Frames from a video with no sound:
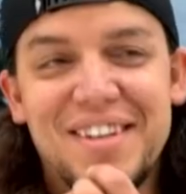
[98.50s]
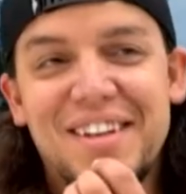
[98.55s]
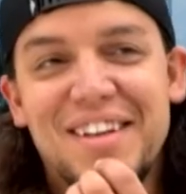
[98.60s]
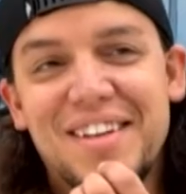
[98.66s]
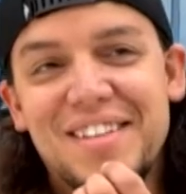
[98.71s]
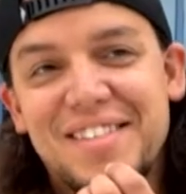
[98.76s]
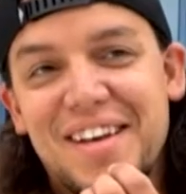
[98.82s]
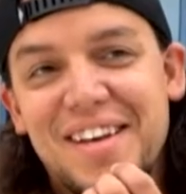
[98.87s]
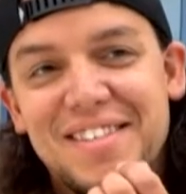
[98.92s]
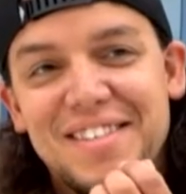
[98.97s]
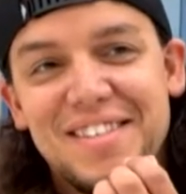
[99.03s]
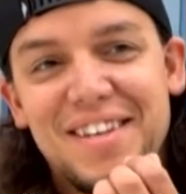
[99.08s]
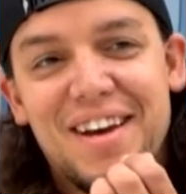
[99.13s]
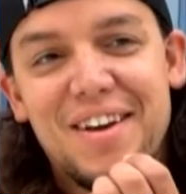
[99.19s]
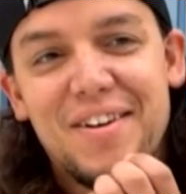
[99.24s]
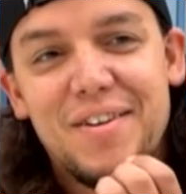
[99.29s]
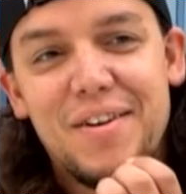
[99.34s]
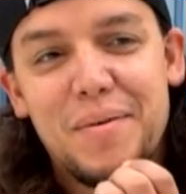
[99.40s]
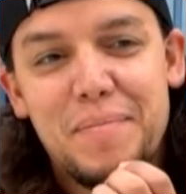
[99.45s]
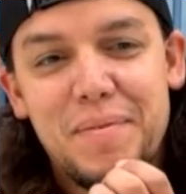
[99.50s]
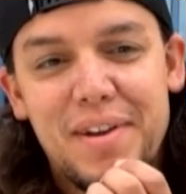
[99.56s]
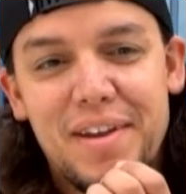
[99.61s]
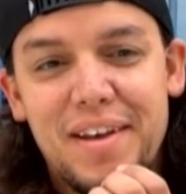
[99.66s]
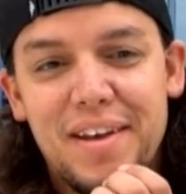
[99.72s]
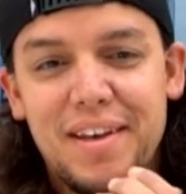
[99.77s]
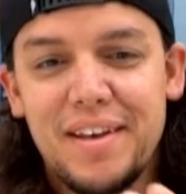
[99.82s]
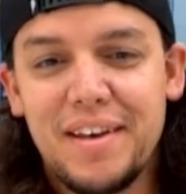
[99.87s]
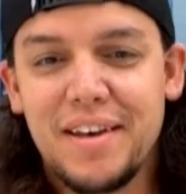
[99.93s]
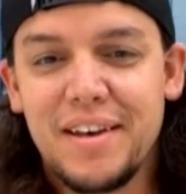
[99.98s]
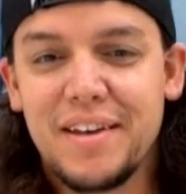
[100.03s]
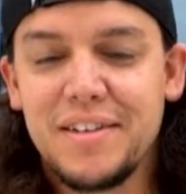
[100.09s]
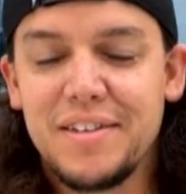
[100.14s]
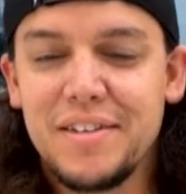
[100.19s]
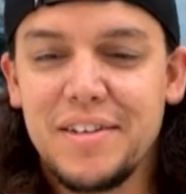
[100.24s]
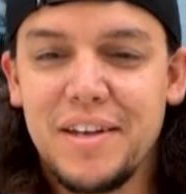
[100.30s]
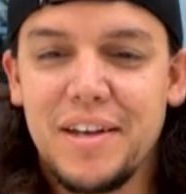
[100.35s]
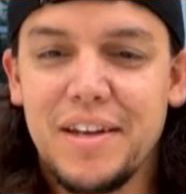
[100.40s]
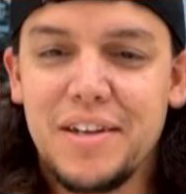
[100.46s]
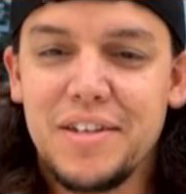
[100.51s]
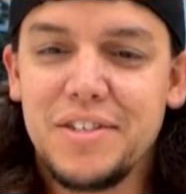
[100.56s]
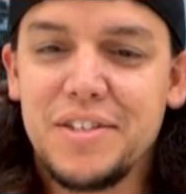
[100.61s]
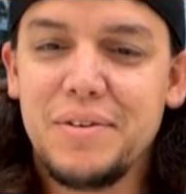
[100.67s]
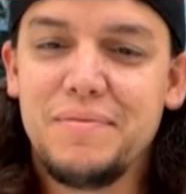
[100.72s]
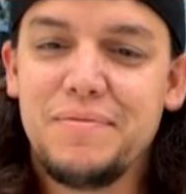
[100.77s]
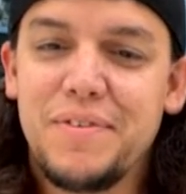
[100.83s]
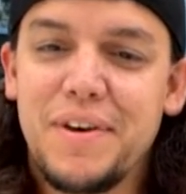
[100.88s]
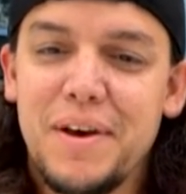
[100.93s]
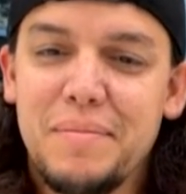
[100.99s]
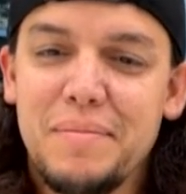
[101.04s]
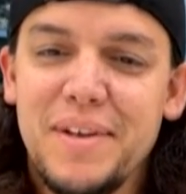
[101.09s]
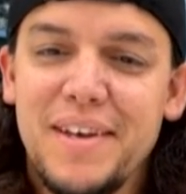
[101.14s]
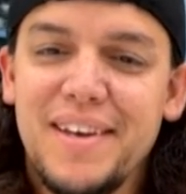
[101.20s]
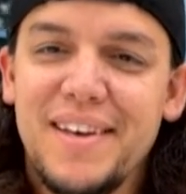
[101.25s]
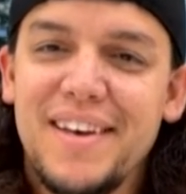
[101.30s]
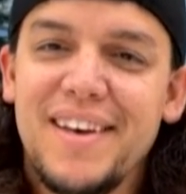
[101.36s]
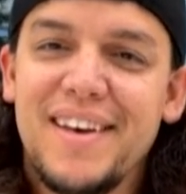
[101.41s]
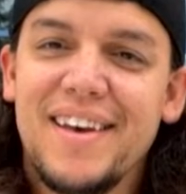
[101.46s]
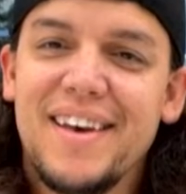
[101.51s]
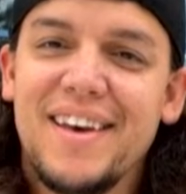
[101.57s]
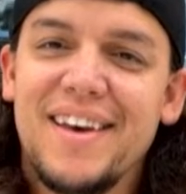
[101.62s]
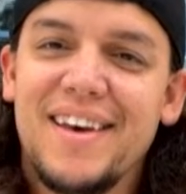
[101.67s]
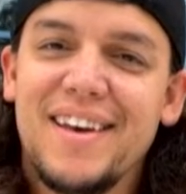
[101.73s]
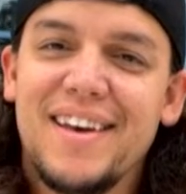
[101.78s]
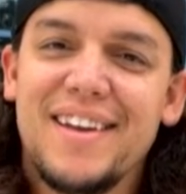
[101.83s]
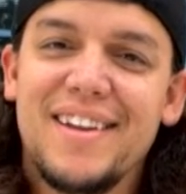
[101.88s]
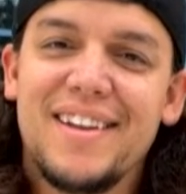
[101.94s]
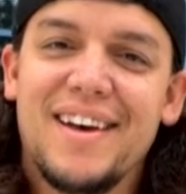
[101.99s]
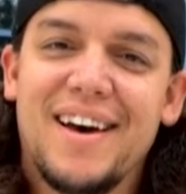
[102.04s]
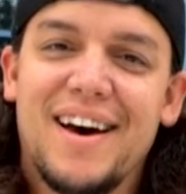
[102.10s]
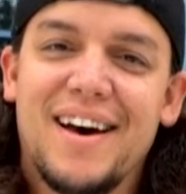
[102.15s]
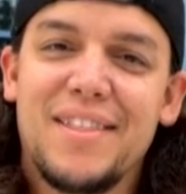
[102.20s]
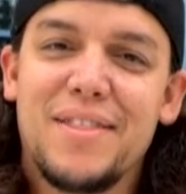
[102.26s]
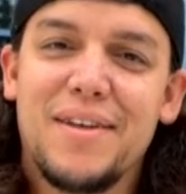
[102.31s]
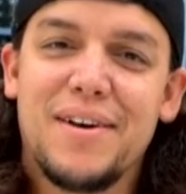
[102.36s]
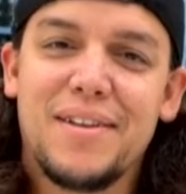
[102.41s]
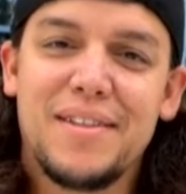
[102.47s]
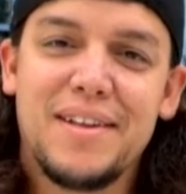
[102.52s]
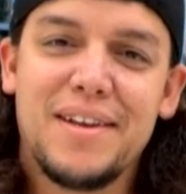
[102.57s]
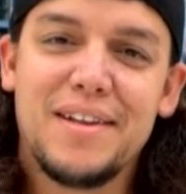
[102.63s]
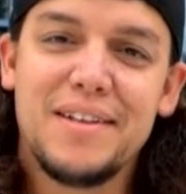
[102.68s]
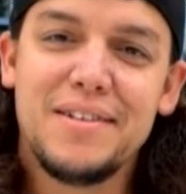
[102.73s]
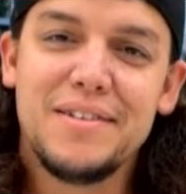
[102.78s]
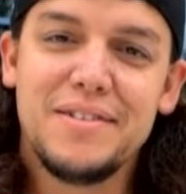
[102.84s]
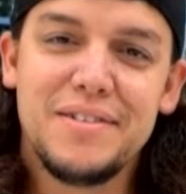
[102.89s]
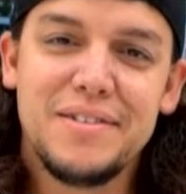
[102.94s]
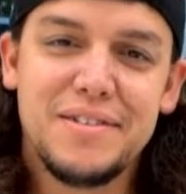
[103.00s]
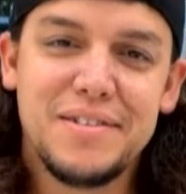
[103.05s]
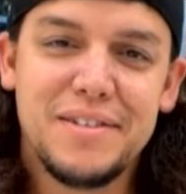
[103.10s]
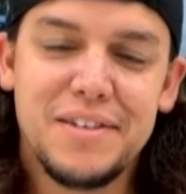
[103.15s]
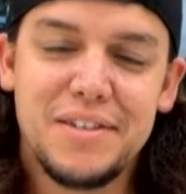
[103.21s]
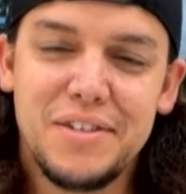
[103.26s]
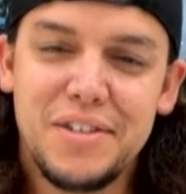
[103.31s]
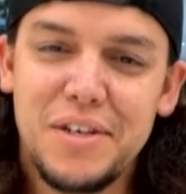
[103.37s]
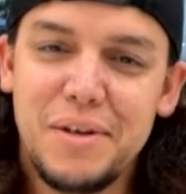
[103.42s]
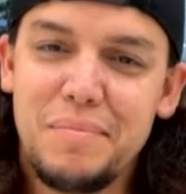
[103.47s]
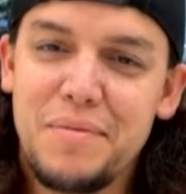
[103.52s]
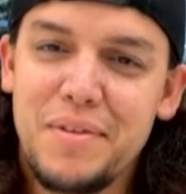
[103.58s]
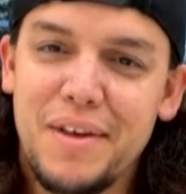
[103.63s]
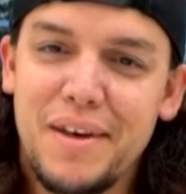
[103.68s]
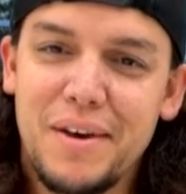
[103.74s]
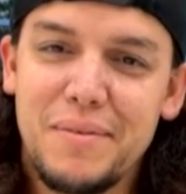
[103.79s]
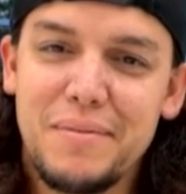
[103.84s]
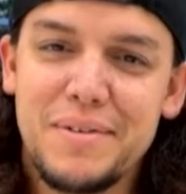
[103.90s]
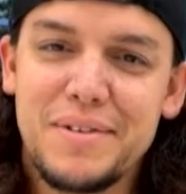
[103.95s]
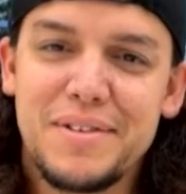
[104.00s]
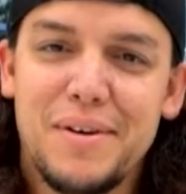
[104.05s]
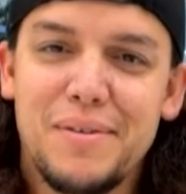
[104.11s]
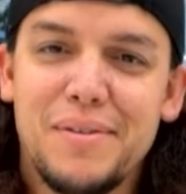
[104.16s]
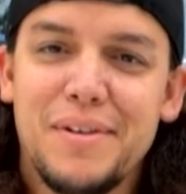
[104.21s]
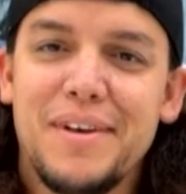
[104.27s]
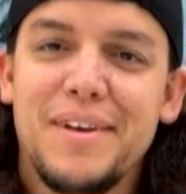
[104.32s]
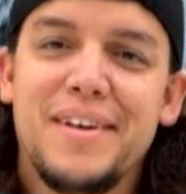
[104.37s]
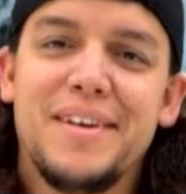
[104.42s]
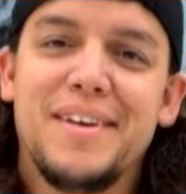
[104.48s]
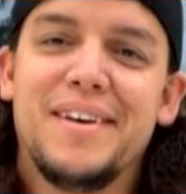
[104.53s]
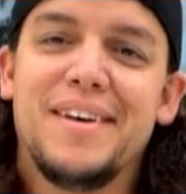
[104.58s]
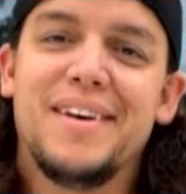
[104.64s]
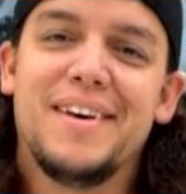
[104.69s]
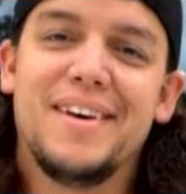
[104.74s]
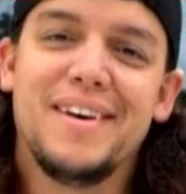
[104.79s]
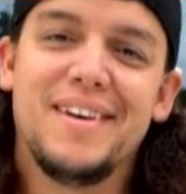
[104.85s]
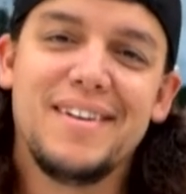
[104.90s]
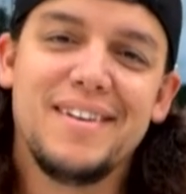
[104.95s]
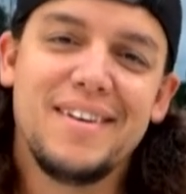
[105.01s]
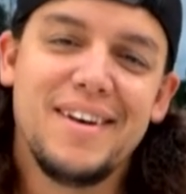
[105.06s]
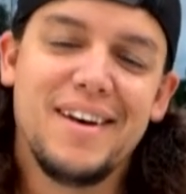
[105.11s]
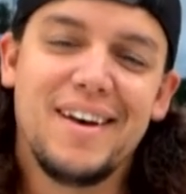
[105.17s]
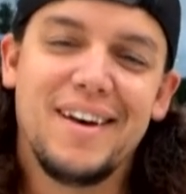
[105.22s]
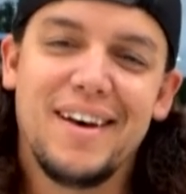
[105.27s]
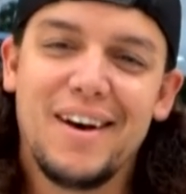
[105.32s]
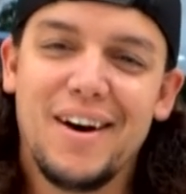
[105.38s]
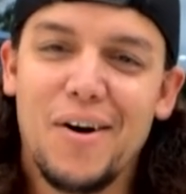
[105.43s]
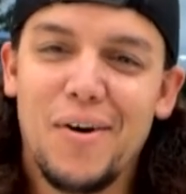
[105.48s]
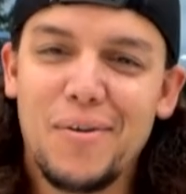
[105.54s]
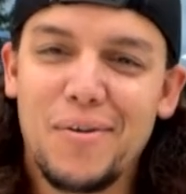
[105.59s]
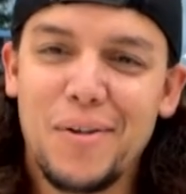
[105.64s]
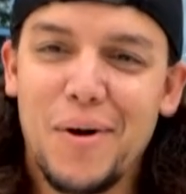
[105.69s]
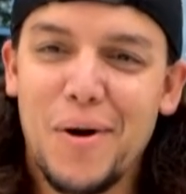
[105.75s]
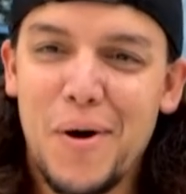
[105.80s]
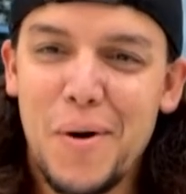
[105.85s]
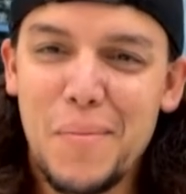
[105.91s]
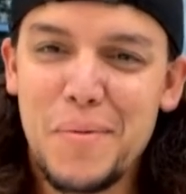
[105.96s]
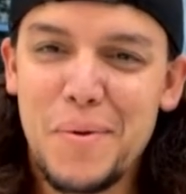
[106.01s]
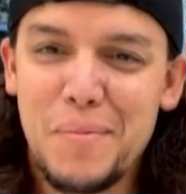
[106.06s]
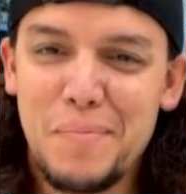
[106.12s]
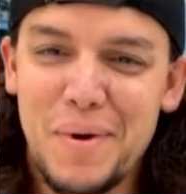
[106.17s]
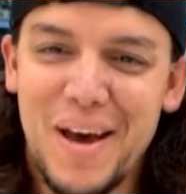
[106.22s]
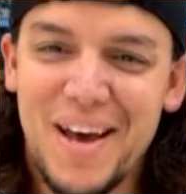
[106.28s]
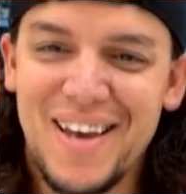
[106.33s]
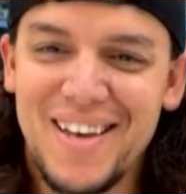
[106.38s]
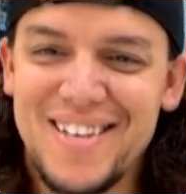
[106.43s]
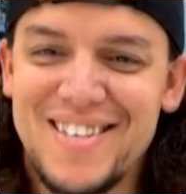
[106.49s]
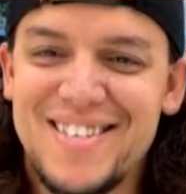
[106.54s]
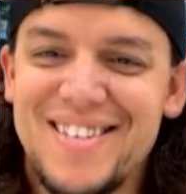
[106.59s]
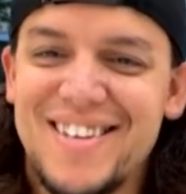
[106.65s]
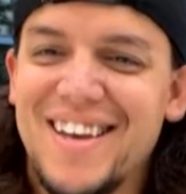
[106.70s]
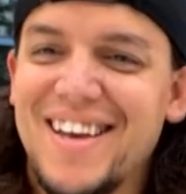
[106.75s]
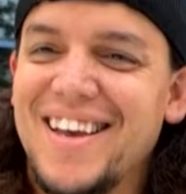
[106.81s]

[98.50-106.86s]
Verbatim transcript: It's actually, I grew up in a, in a Jeep family, and I thought that the Jeep thing was only Oklahoma based.